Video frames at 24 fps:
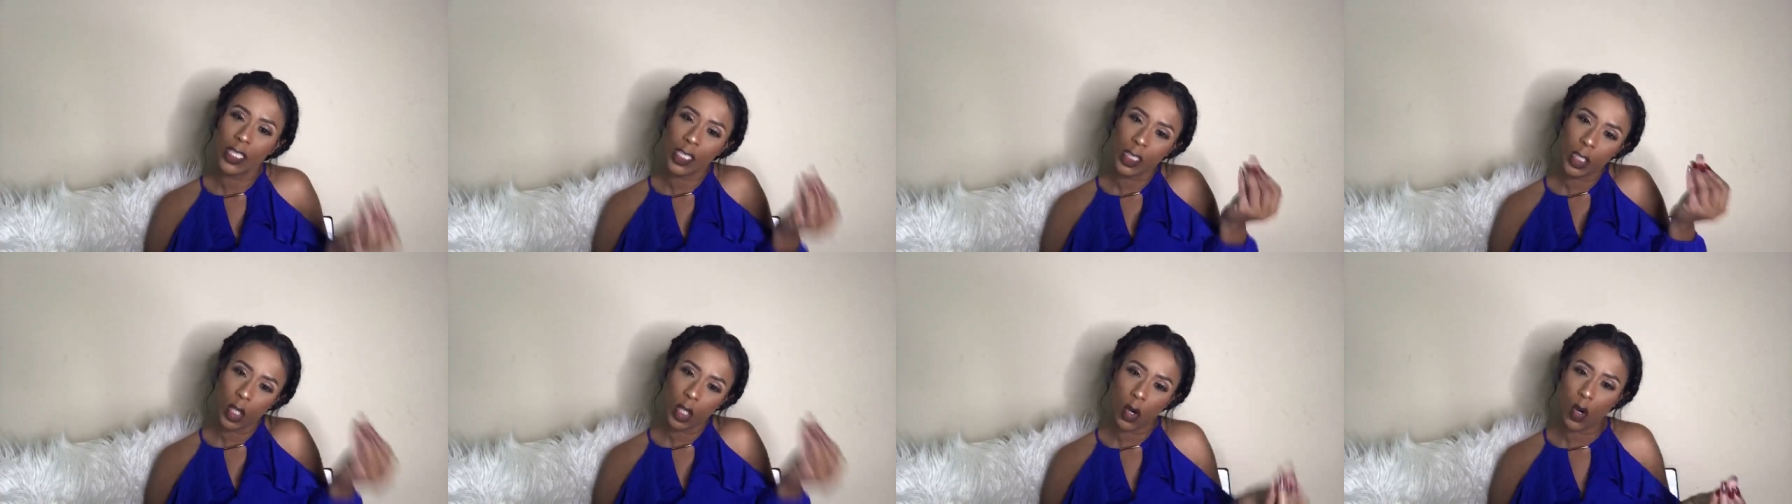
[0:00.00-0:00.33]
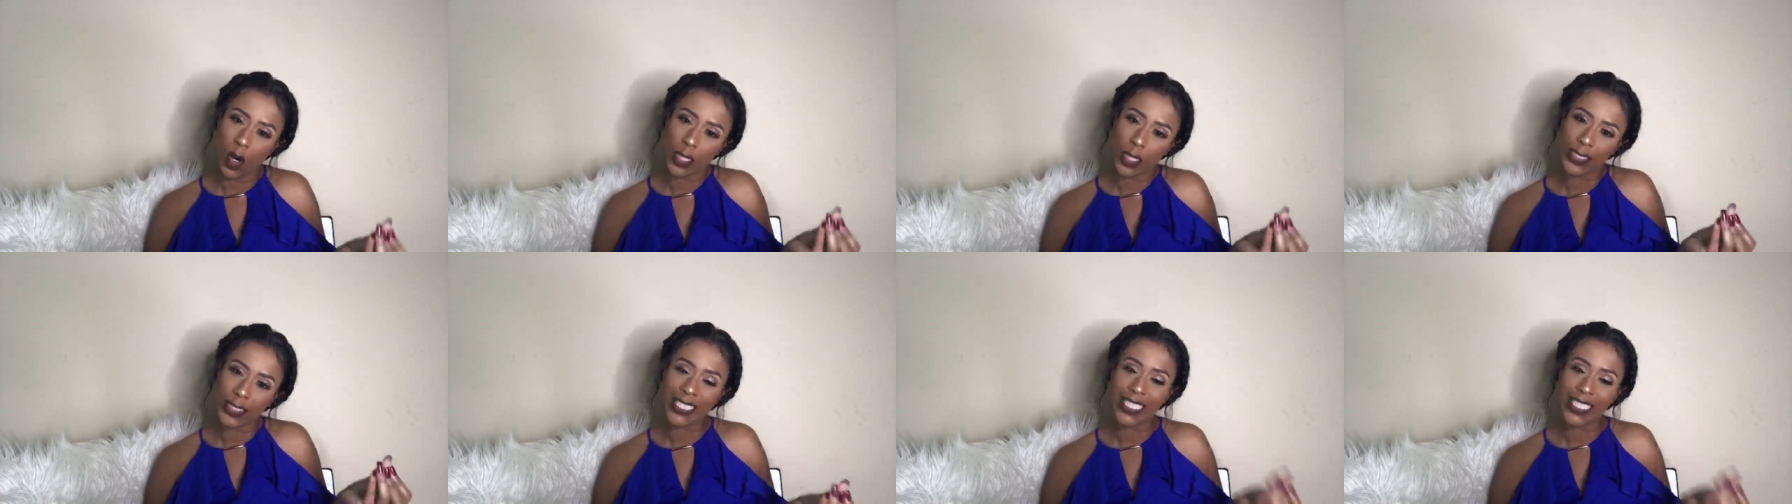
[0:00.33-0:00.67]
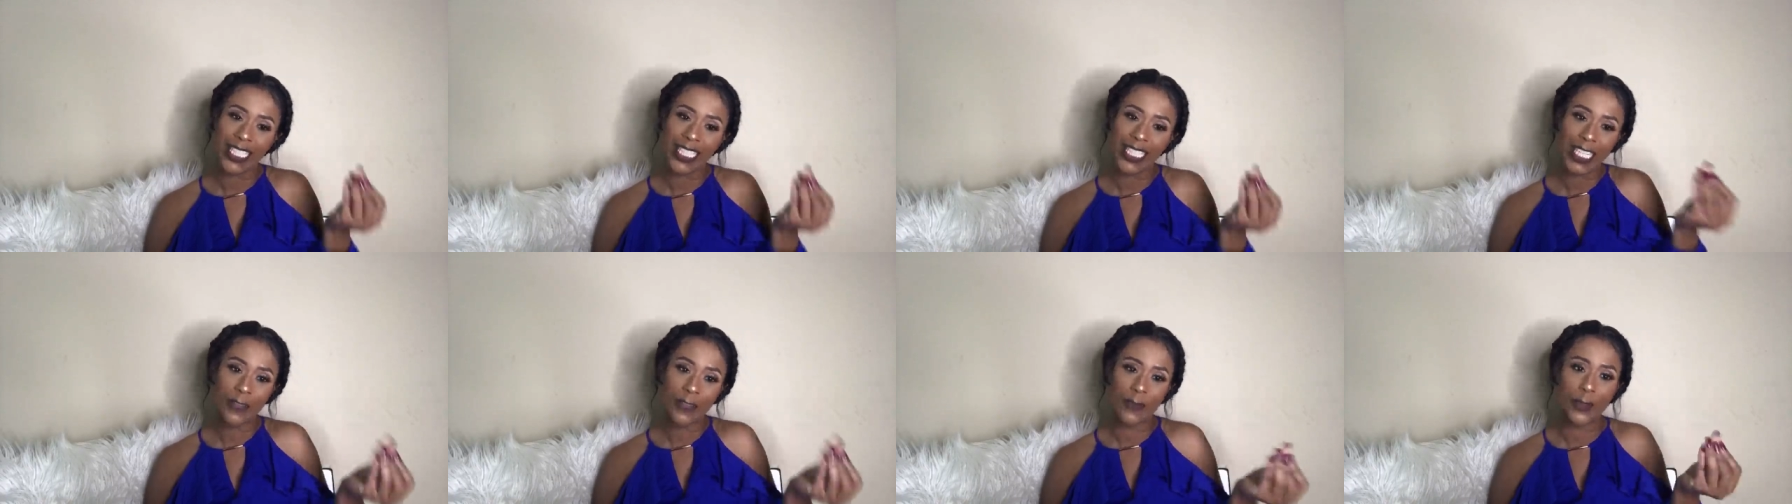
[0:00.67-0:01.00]
the Lord to
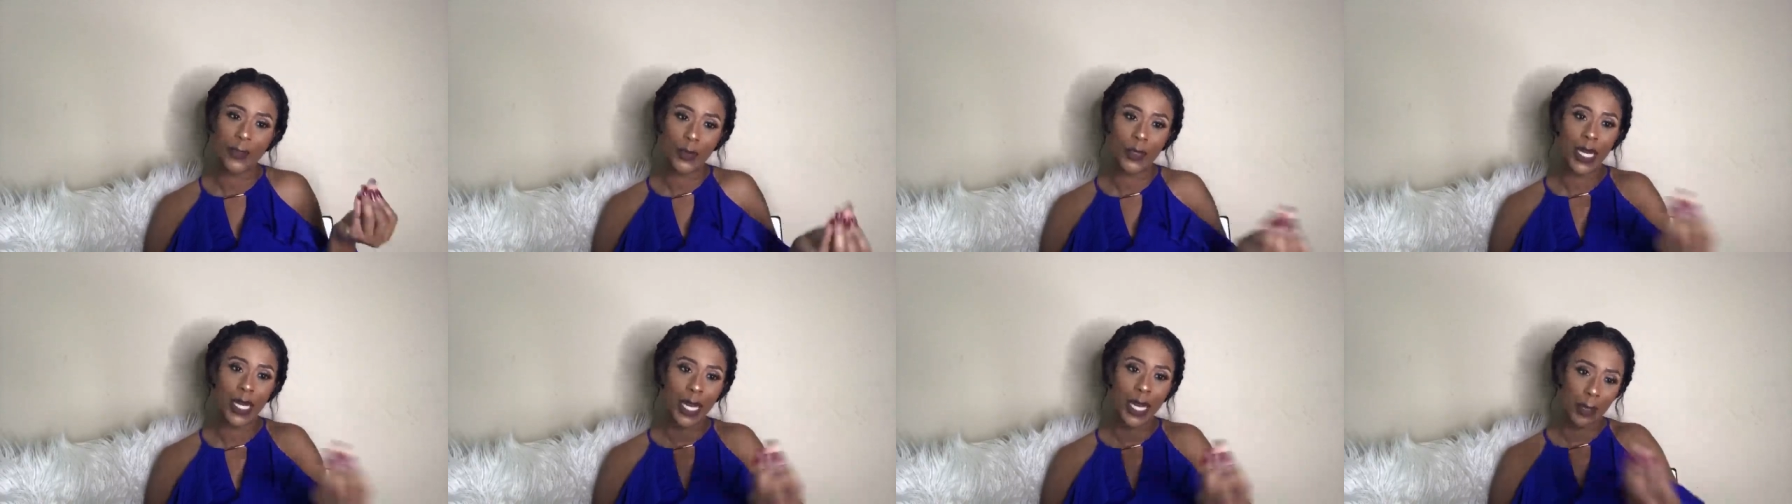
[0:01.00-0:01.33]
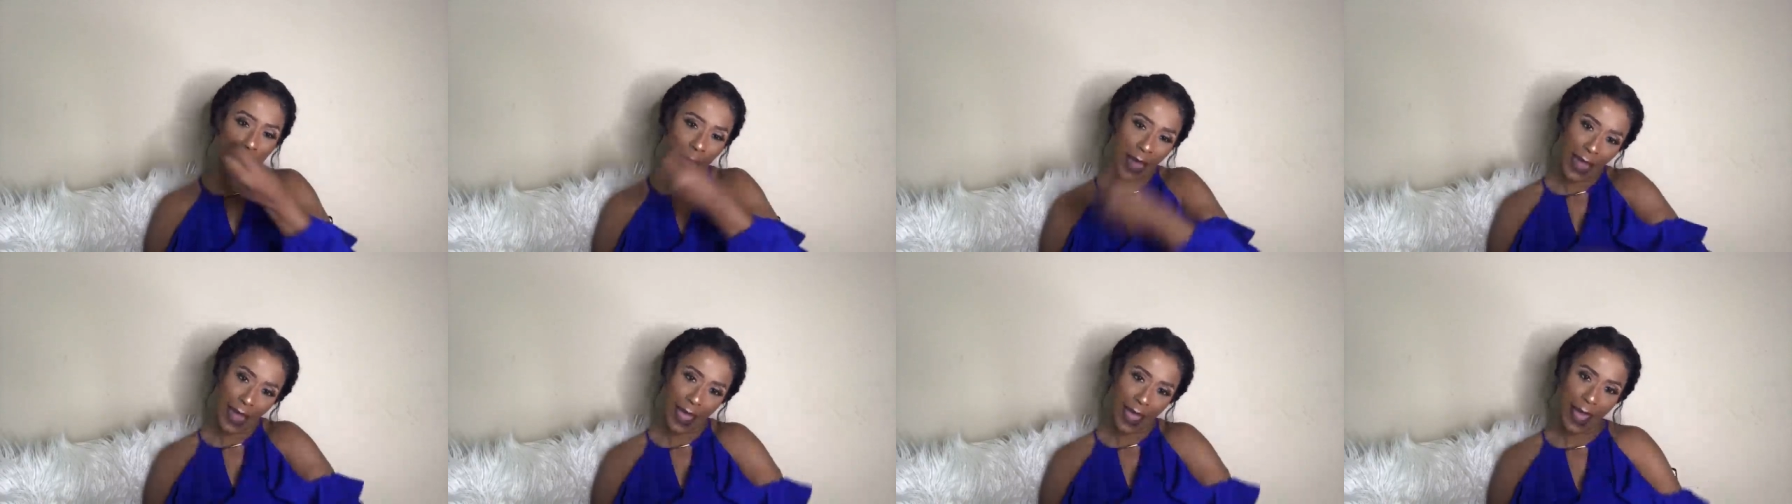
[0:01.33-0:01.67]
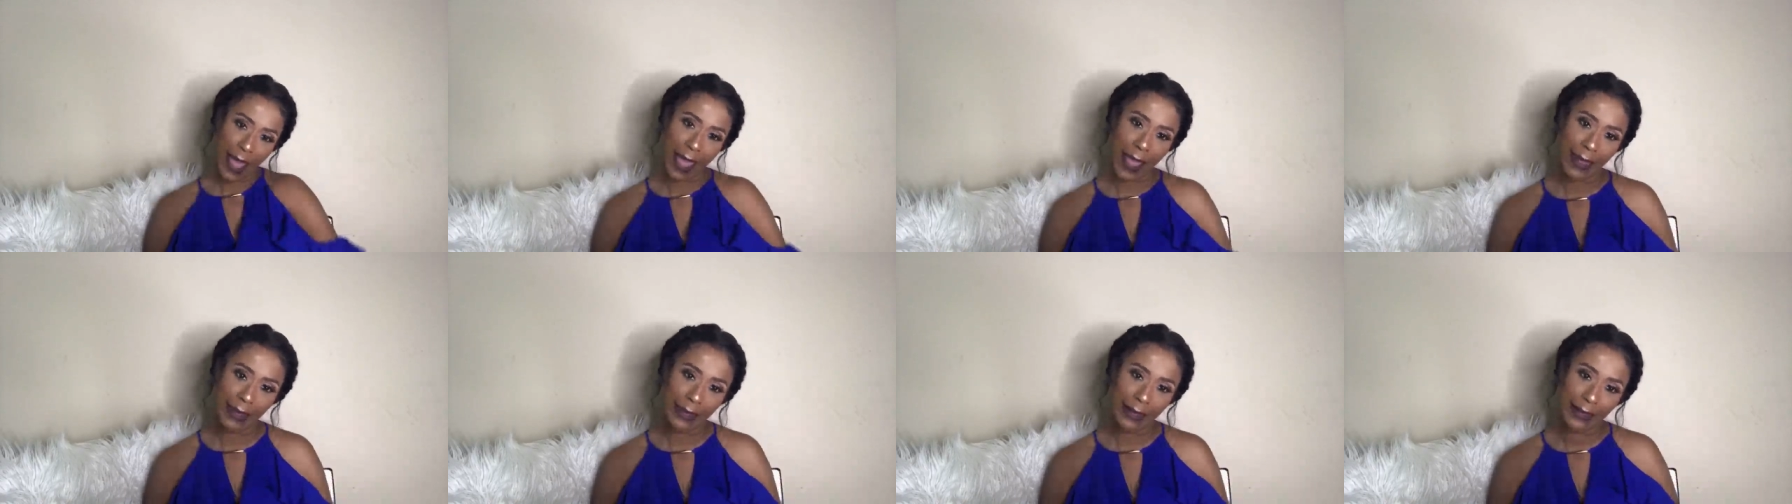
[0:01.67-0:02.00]
give you that bag.